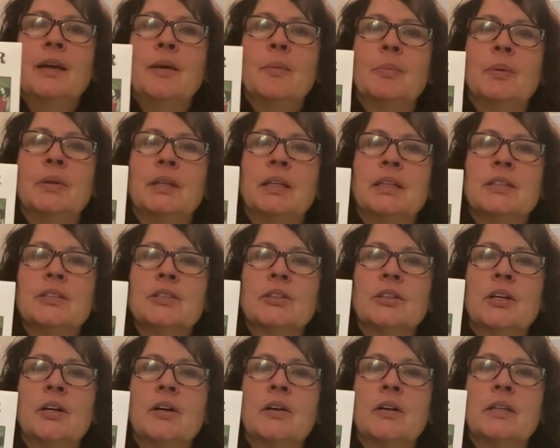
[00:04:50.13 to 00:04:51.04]
But these
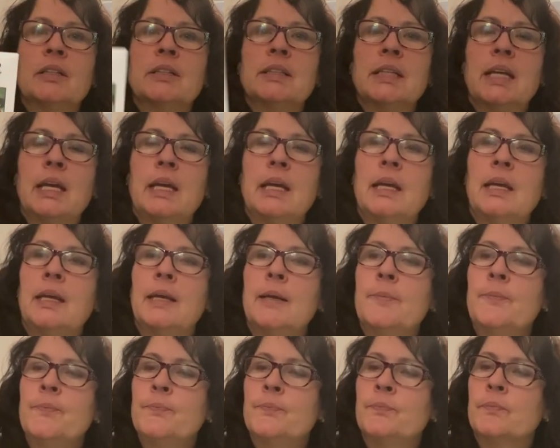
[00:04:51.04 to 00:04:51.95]
are called
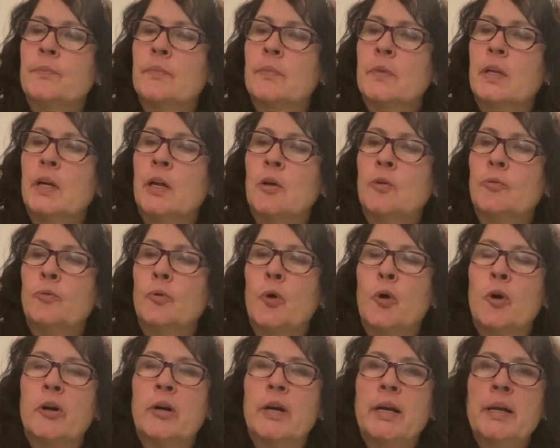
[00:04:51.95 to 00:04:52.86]
a
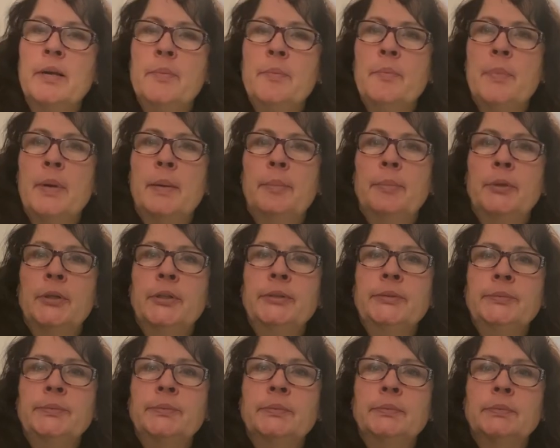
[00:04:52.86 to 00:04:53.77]
Aurora
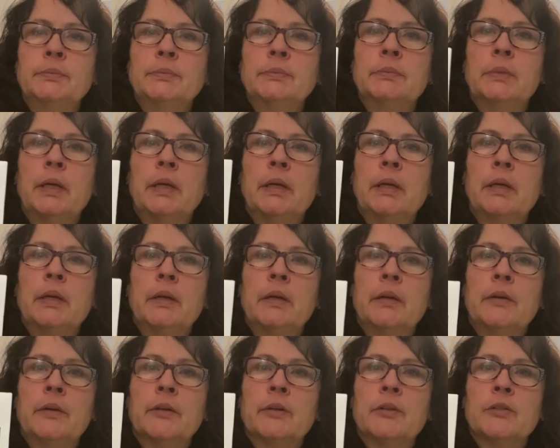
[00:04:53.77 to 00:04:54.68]
Pepper.
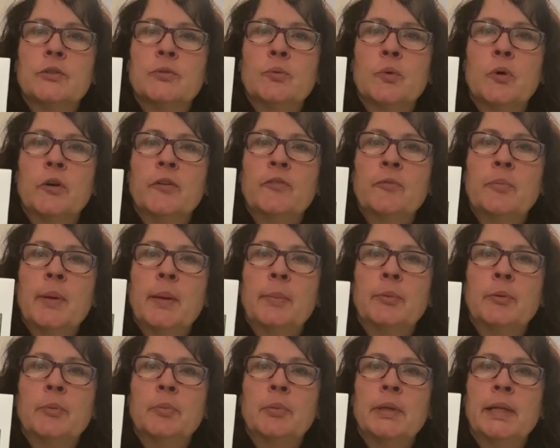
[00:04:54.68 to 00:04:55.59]
They're a dwarf
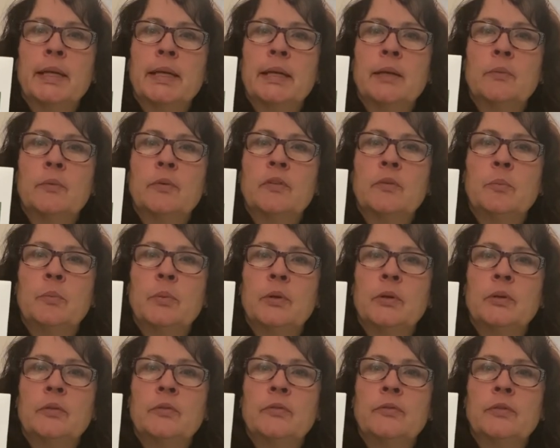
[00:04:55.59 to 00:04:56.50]
pepper plant with
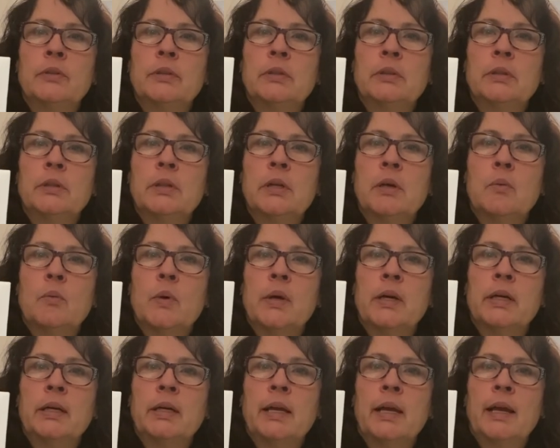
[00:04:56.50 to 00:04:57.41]
beautiful
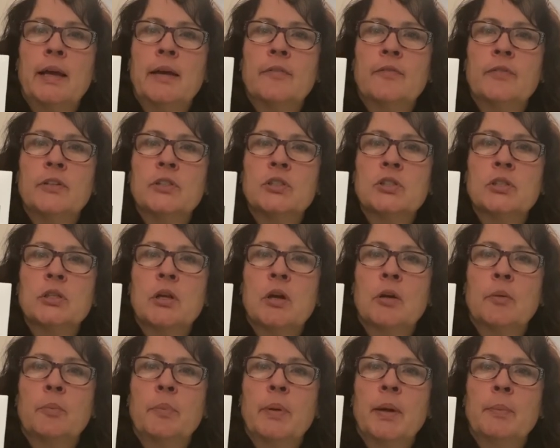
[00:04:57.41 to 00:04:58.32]
1.5-inch
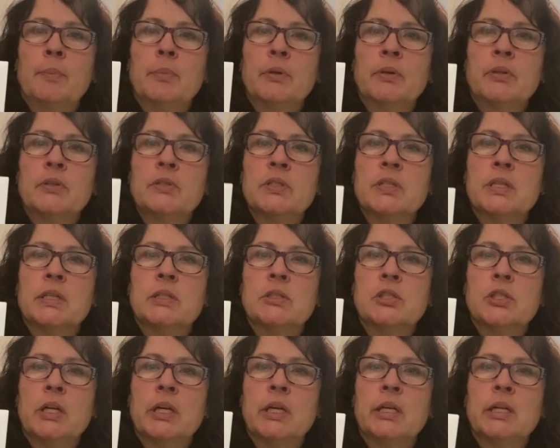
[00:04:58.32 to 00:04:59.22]
long peppers that
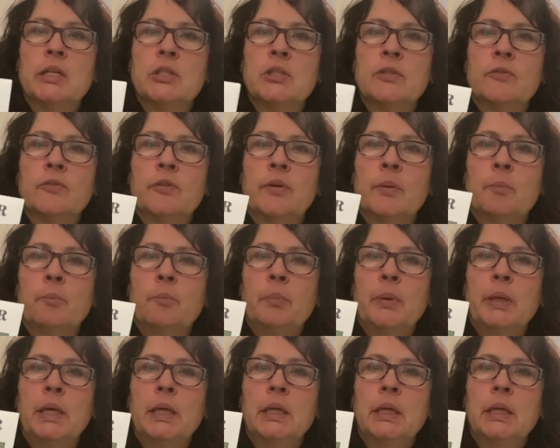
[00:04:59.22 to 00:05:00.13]
change from
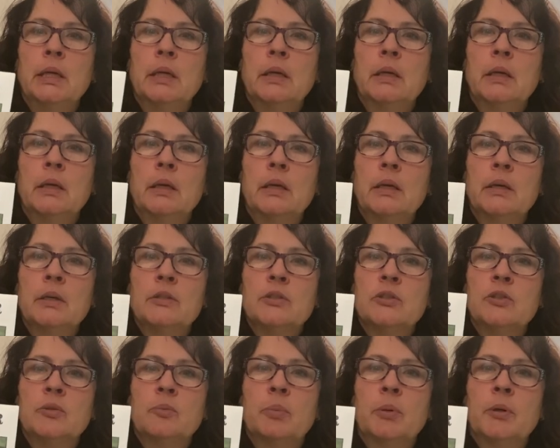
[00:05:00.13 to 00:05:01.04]
pink
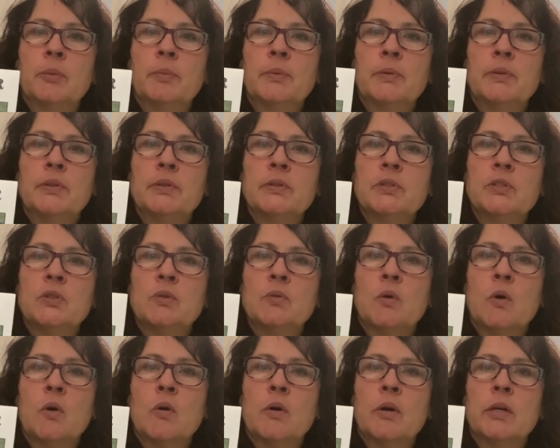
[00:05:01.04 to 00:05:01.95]
to purple
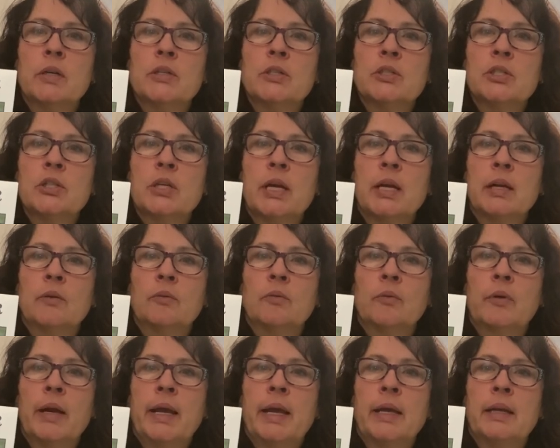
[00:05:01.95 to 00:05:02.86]
to orange
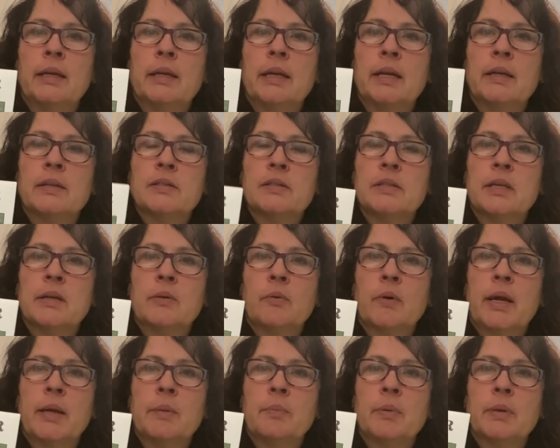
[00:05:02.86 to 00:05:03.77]
and red as they
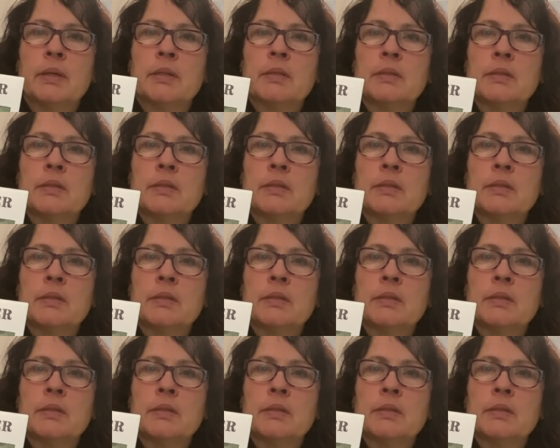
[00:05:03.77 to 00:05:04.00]
ripen.